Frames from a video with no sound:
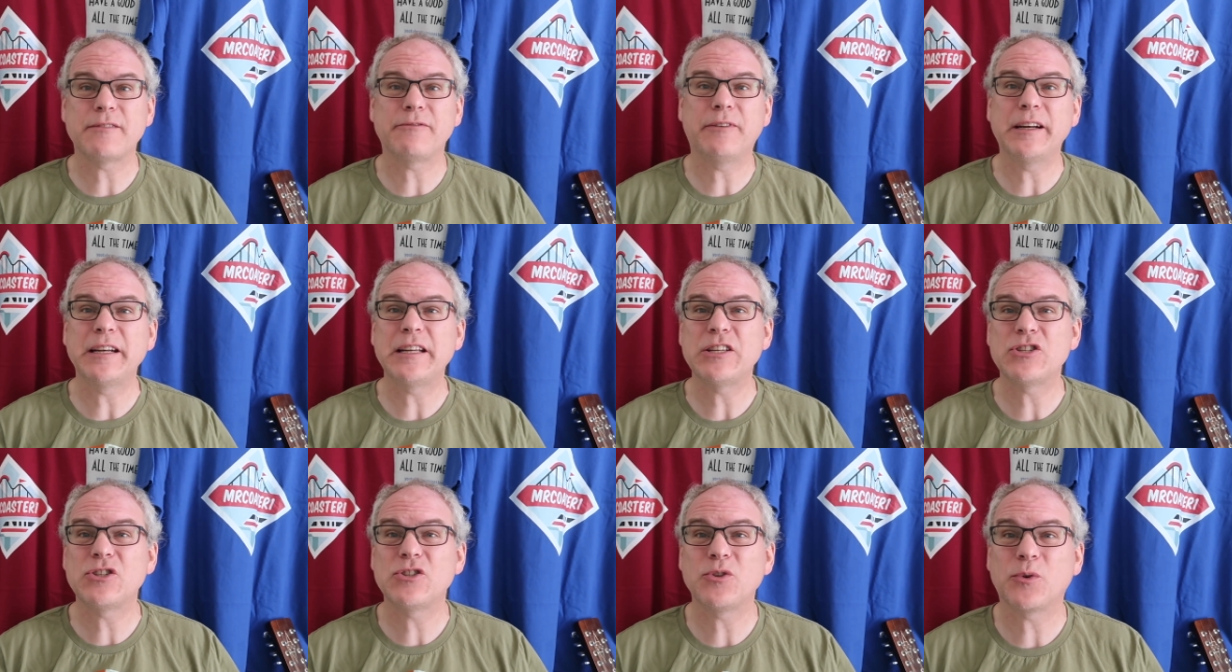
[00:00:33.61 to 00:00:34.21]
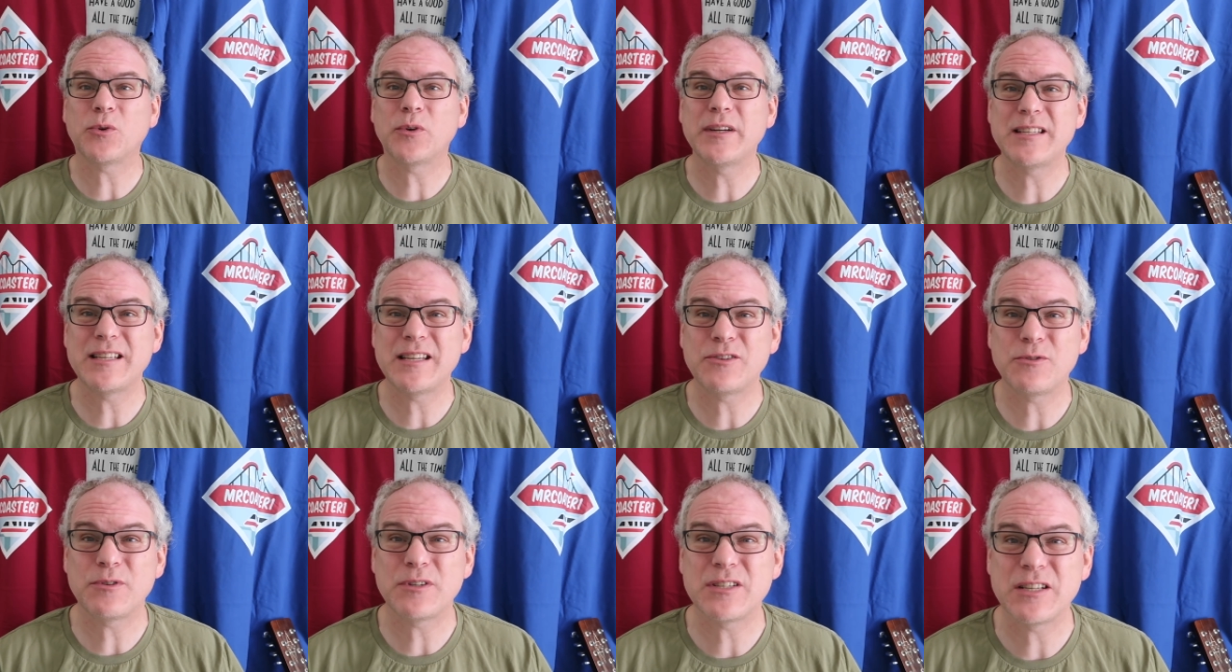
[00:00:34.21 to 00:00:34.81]
funny stories,
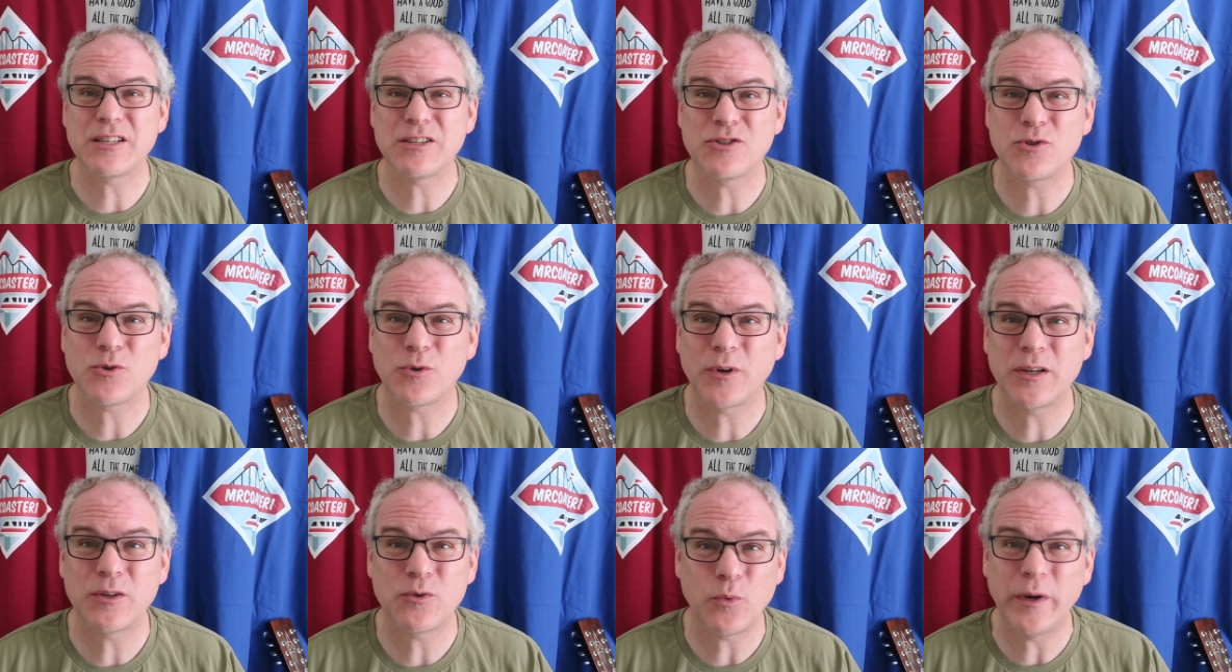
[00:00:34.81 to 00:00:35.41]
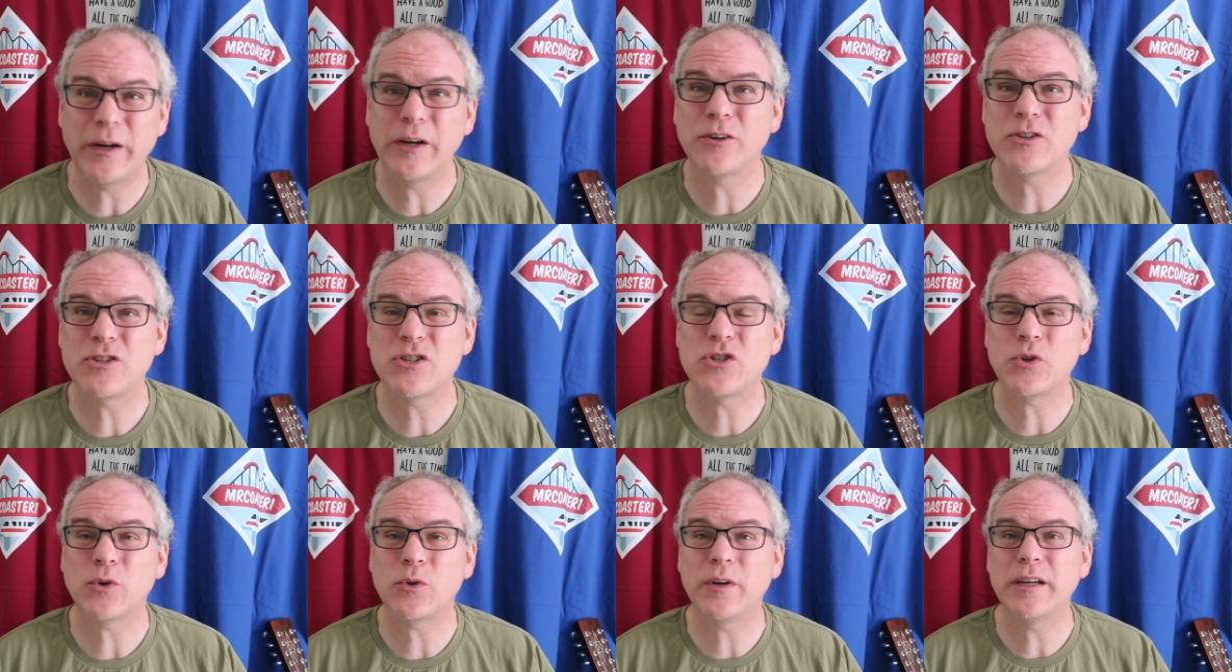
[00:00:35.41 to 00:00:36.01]
interesting stories, weird
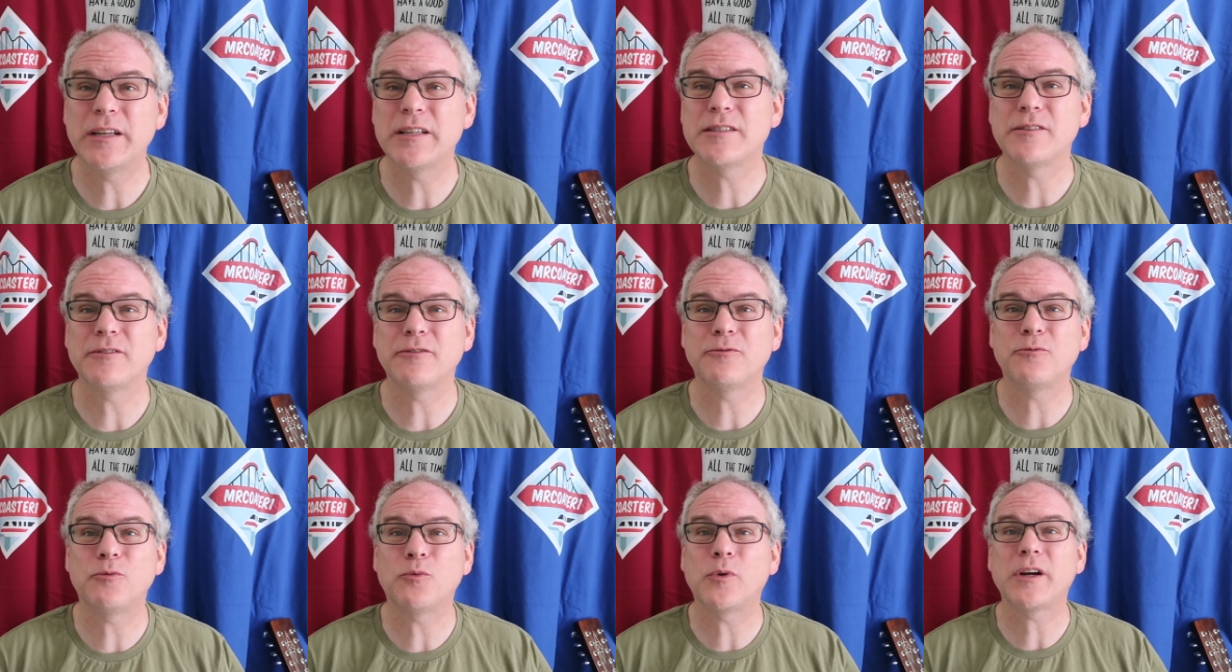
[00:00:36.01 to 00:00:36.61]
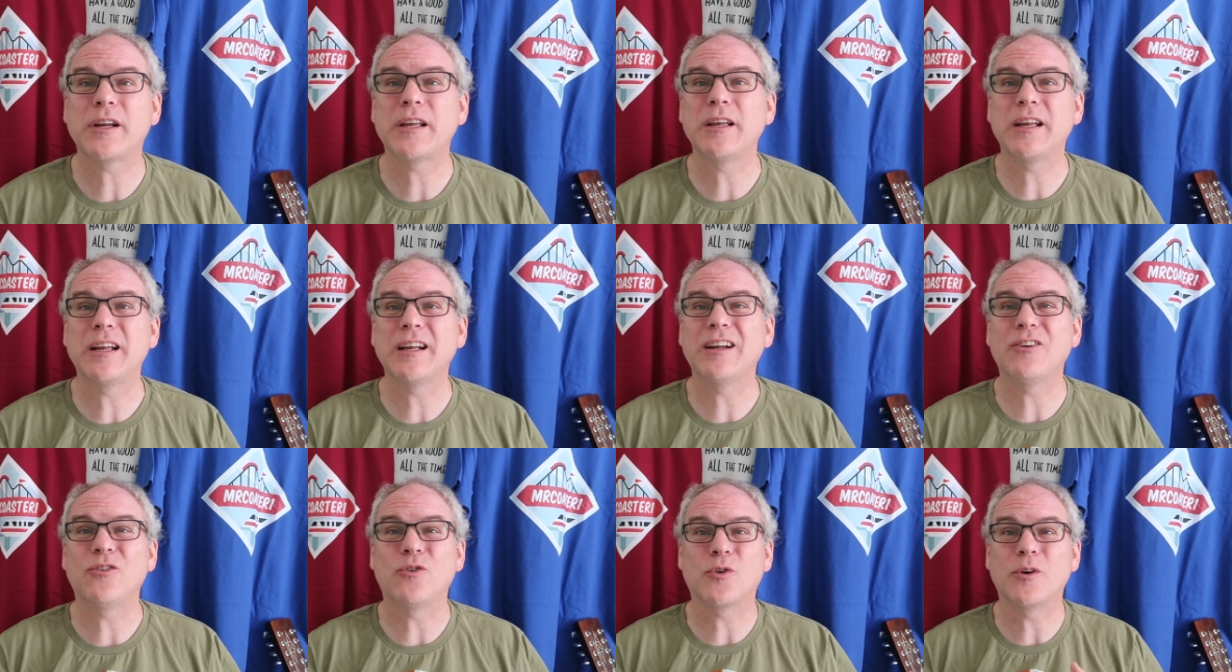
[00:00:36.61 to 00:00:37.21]
stories of
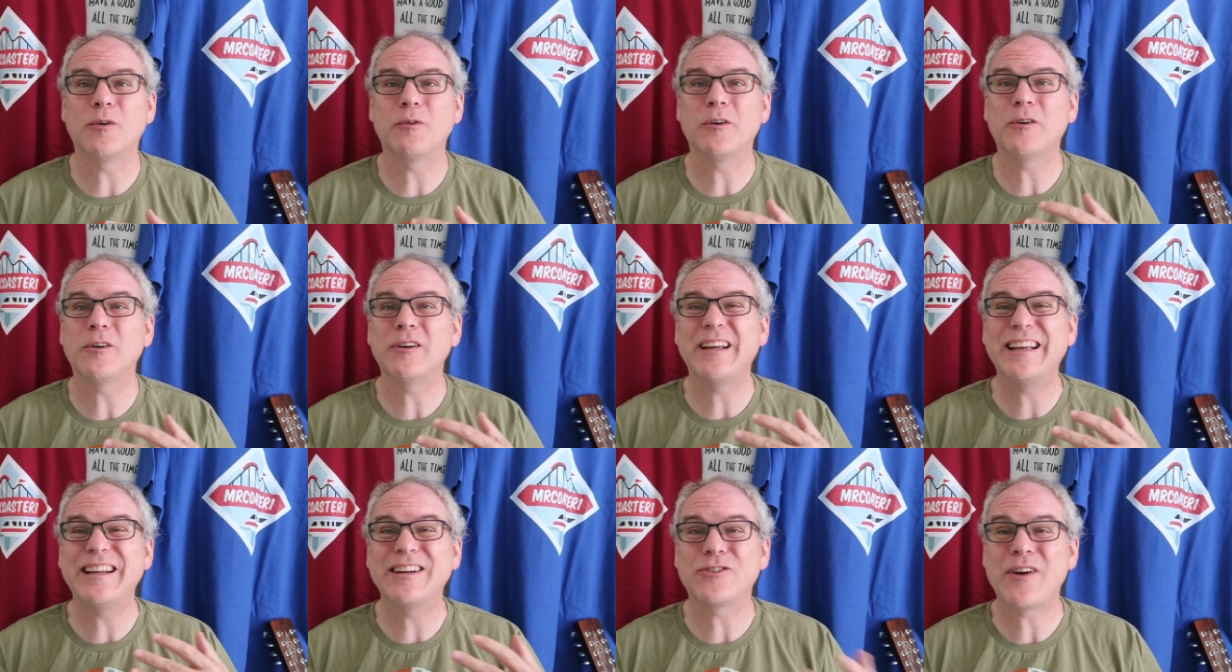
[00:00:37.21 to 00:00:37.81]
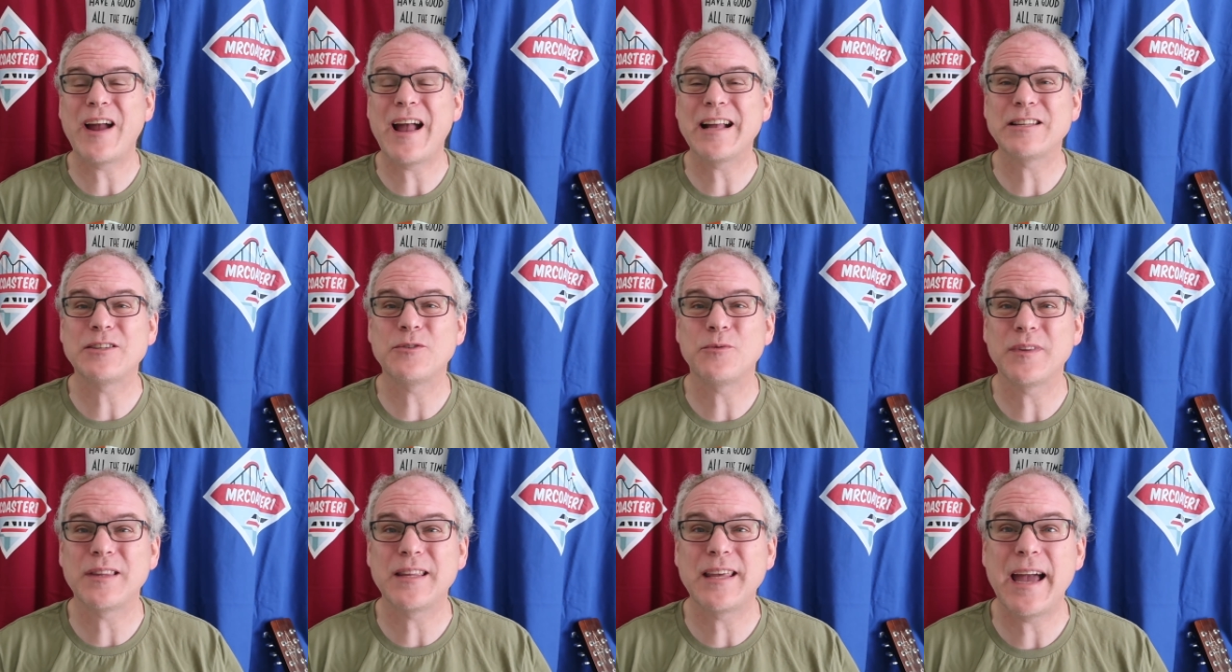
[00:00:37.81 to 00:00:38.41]
working or
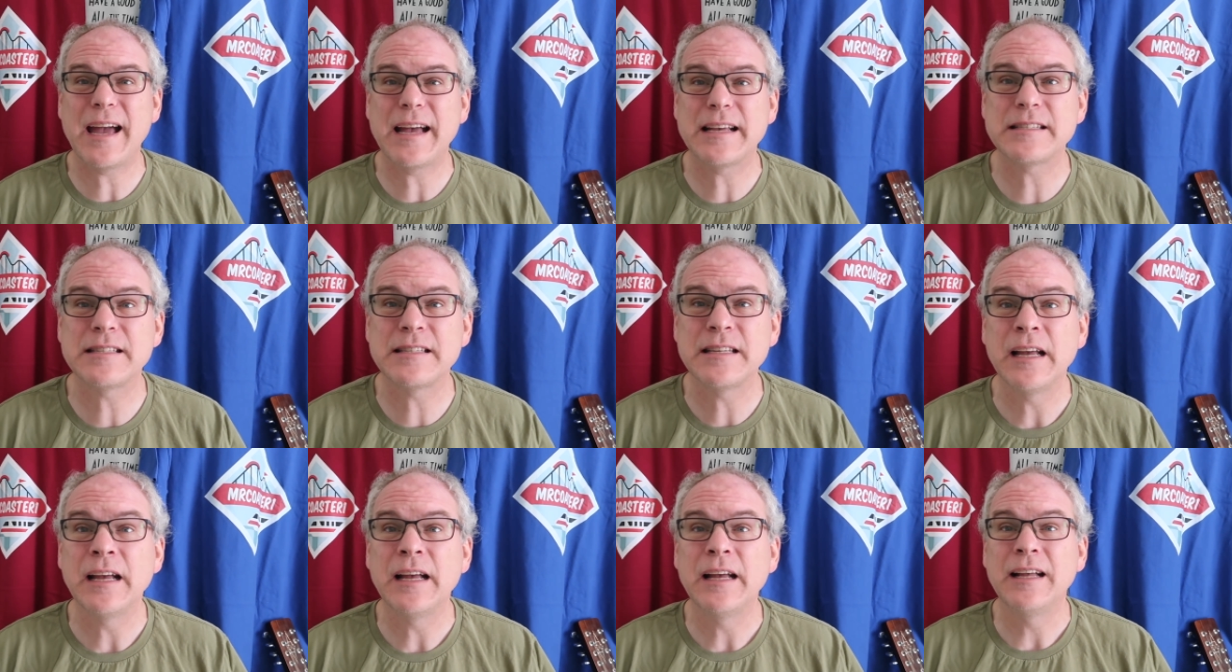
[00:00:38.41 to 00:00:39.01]
interacting with guests.